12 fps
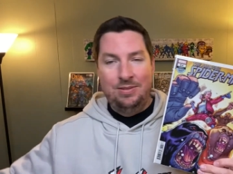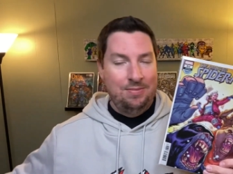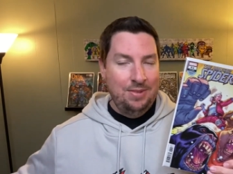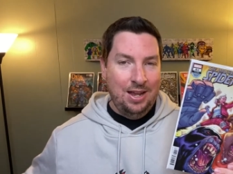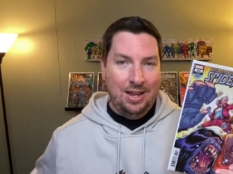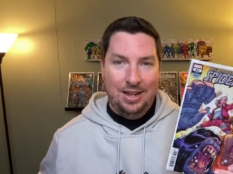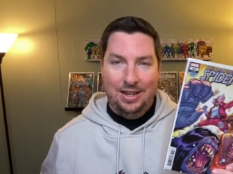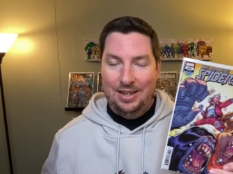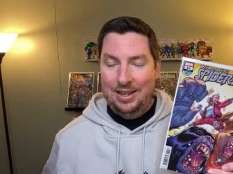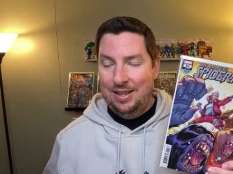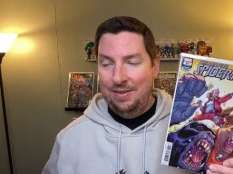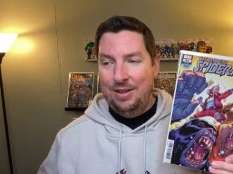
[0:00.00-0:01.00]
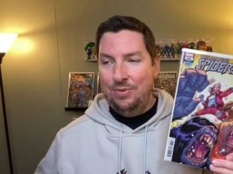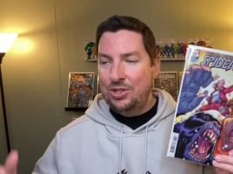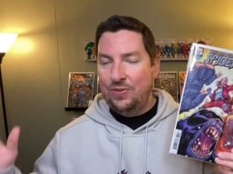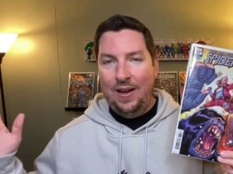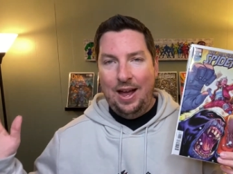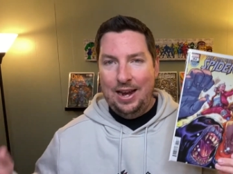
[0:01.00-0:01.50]
It
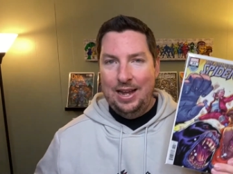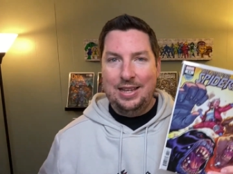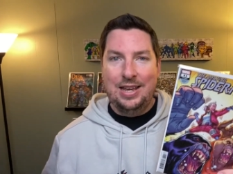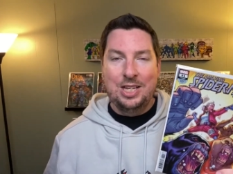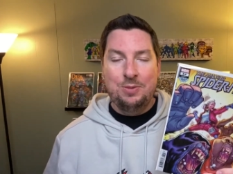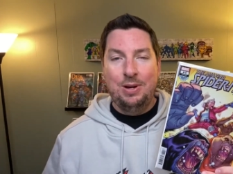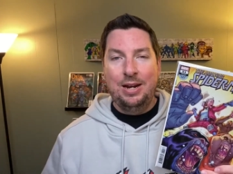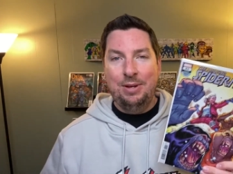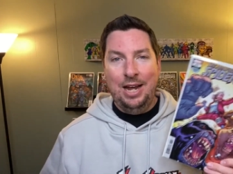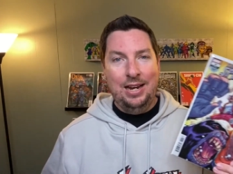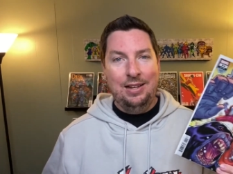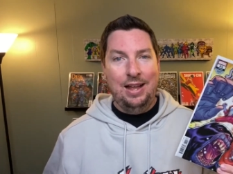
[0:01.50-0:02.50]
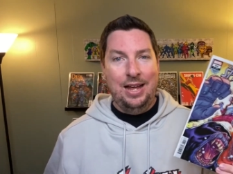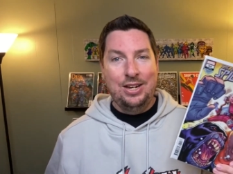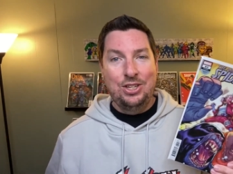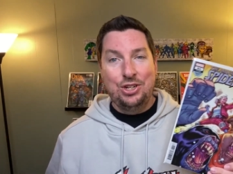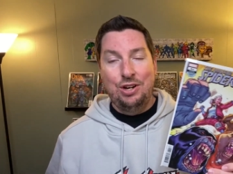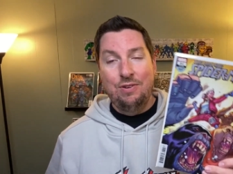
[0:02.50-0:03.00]
was fine, I guess, but I'm kind of glad that
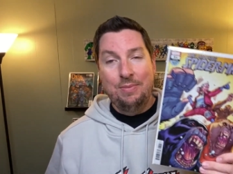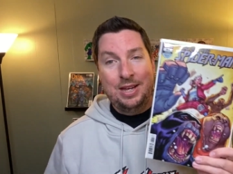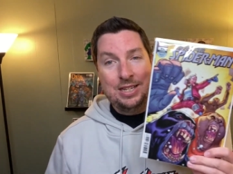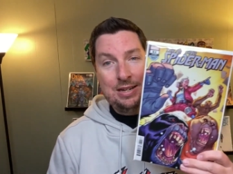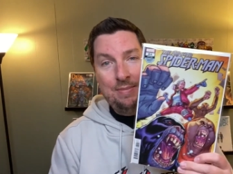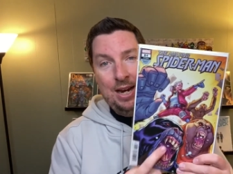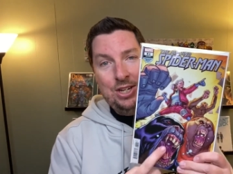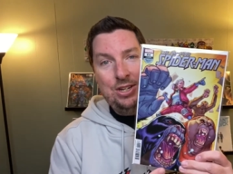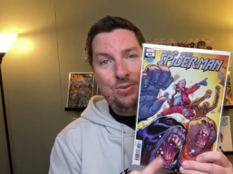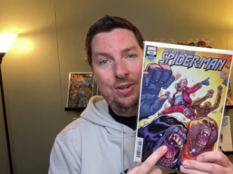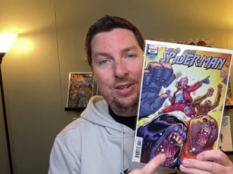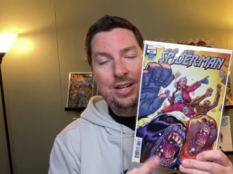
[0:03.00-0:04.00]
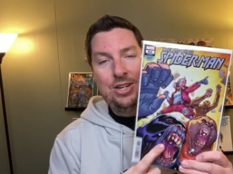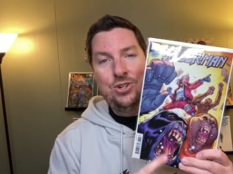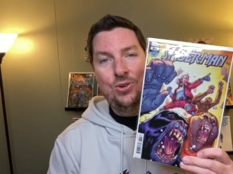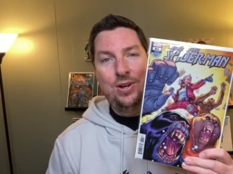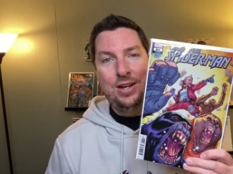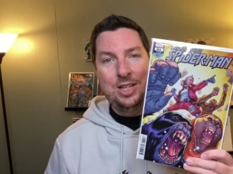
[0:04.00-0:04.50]
it's over because I'm actually really
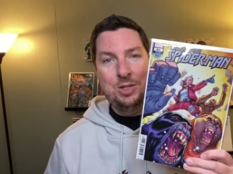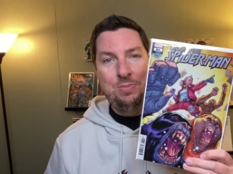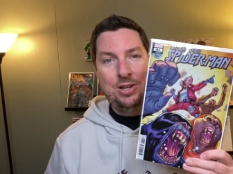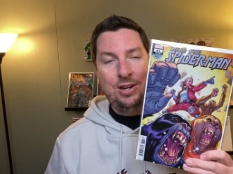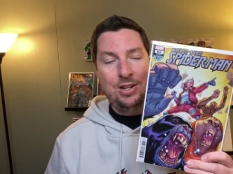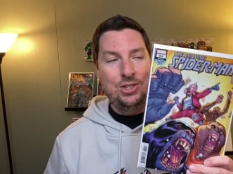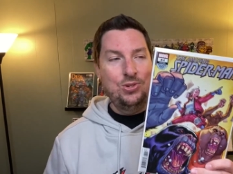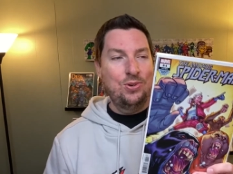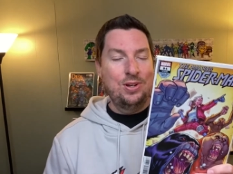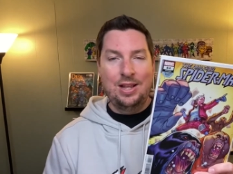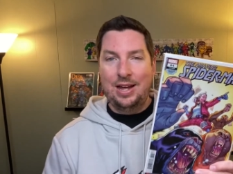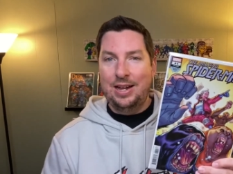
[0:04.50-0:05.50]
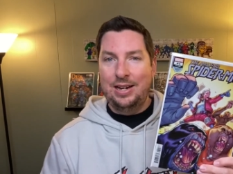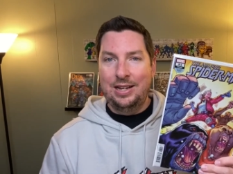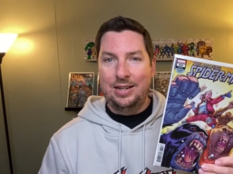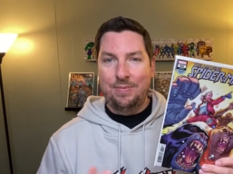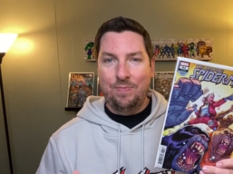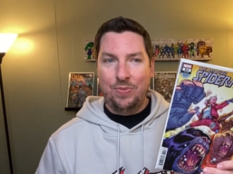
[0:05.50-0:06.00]
enjoying this Beyond
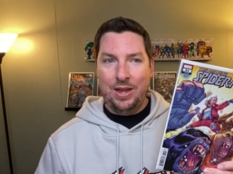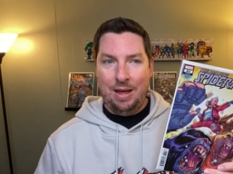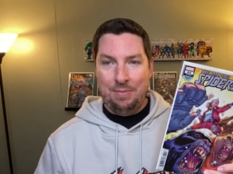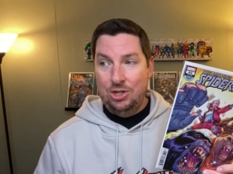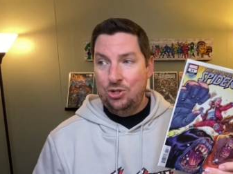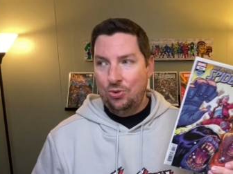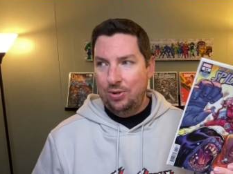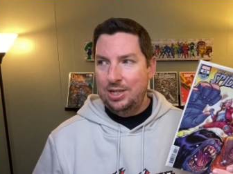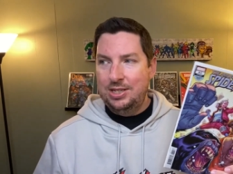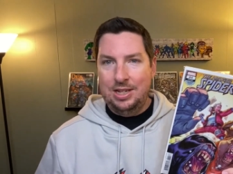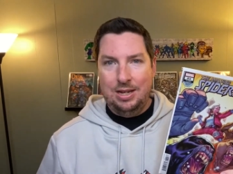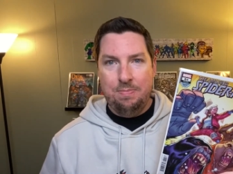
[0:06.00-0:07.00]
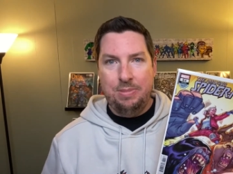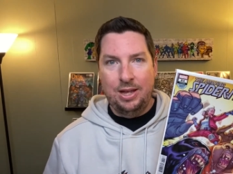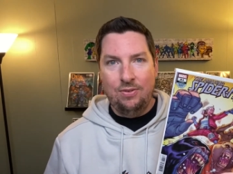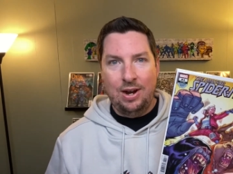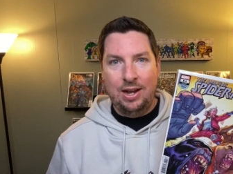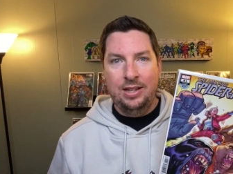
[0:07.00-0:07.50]
storyline. I'm enjoying seeing
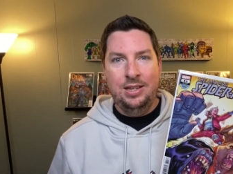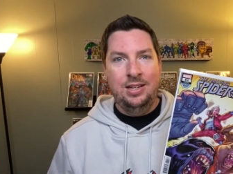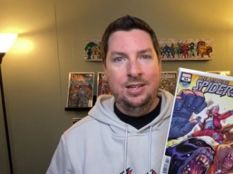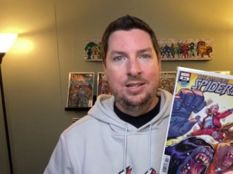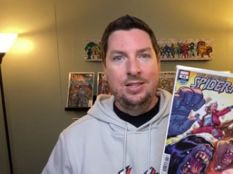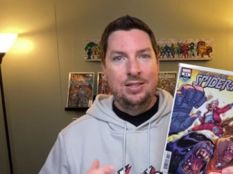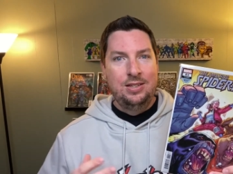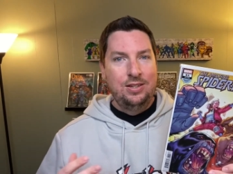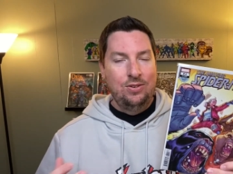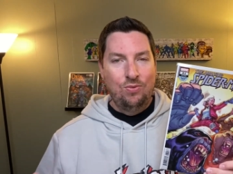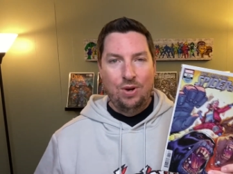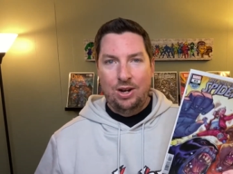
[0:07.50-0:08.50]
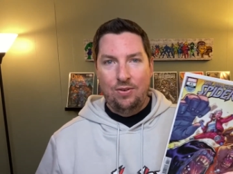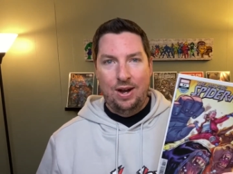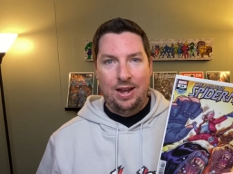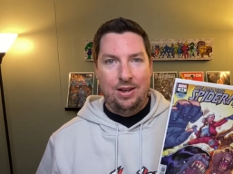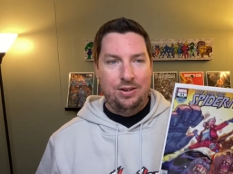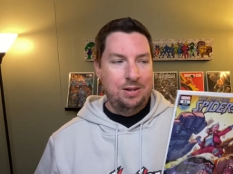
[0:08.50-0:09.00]
Ben Reilly run
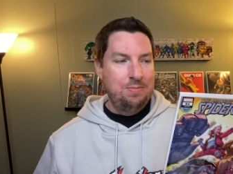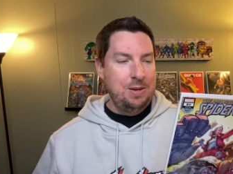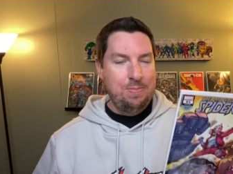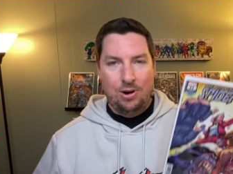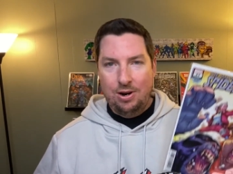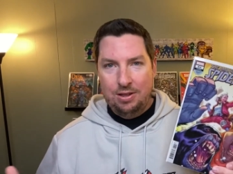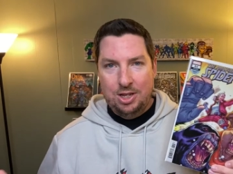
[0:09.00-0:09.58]
around and be part of this